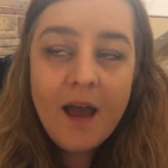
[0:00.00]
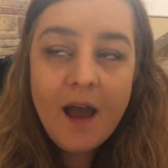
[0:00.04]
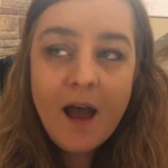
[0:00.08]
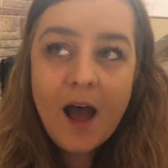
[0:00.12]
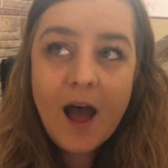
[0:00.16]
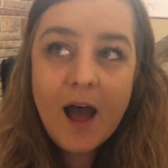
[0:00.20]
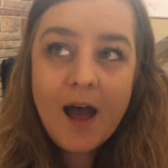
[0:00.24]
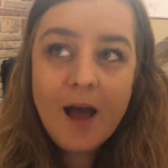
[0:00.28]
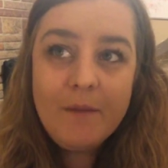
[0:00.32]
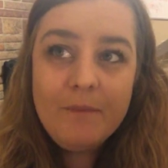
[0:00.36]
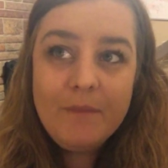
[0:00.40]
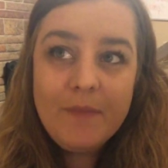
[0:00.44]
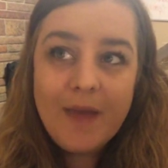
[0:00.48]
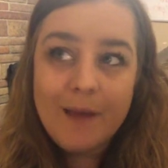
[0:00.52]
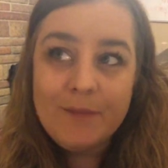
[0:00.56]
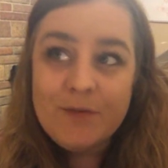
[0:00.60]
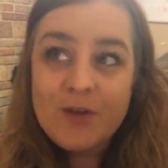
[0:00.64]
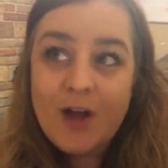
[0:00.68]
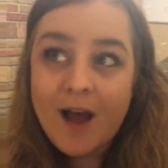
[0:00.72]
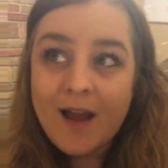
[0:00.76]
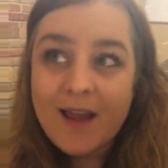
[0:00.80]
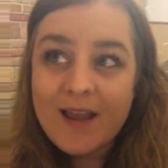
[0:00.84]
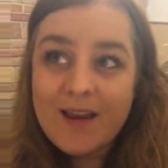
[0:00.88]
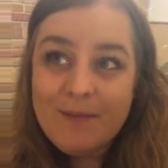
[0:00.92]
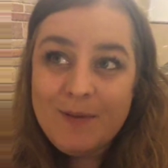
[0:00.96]
I'm
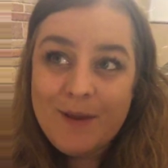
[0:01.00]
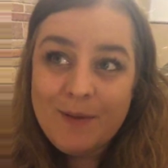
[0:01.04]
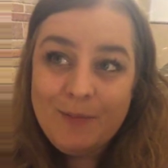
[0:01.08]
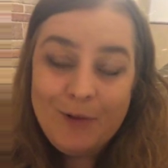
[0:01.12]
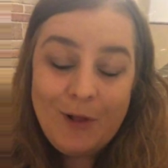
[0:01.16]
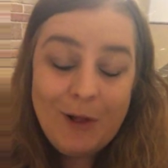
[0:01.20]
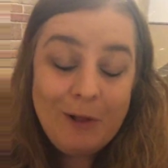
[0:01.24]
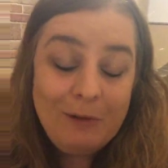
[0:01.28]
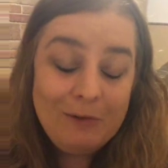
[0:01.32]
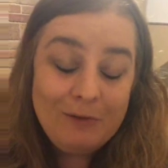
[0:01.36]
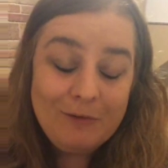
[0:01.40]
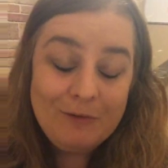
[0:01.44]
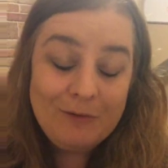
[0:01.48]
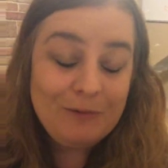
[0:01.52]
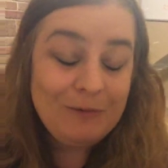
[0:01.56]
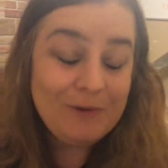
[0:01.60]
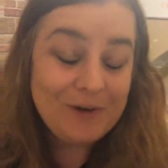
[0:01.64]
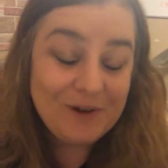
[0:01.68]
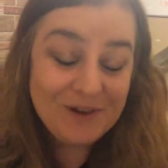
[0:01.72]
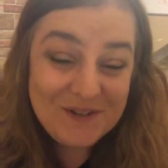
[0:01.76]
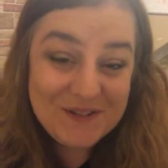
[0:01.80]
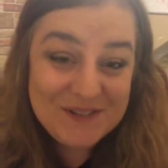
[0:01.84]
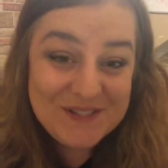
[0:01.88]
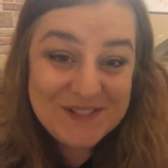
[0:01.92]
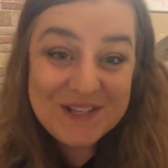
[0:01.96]
talking to people all over the
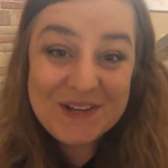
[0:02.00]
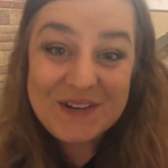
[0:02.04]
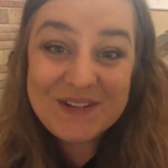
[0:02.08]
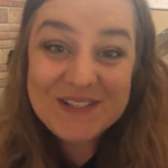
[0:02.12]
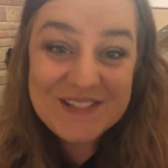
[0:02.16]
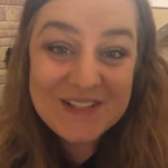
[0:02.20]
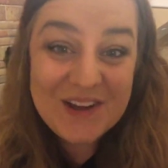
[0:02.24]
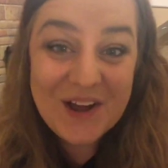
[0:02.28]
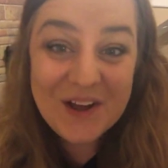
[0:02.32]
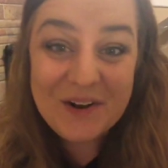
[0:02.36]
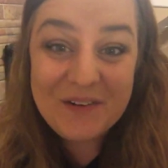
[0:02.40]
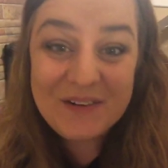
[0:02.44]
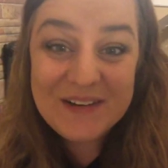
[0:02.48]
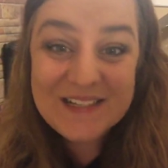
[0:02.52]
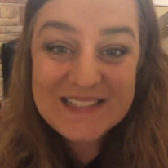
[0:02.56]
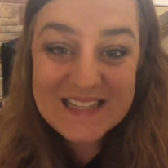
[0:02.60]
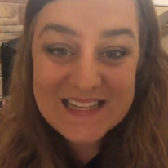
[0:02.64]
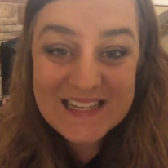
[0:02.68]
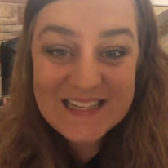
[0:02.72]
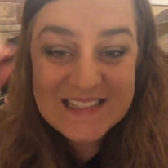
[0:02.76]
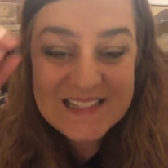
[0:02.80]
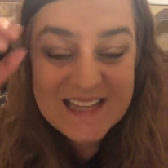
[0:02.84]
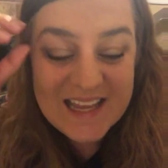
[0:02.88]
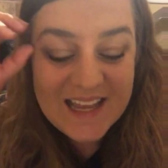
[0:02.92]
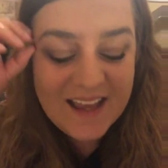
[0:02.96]
world, so it's not always
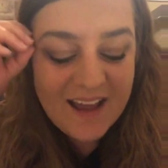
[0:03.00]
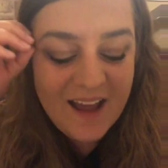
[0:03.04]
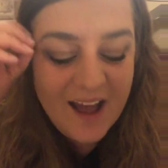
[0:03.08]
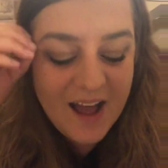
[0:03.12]
easy.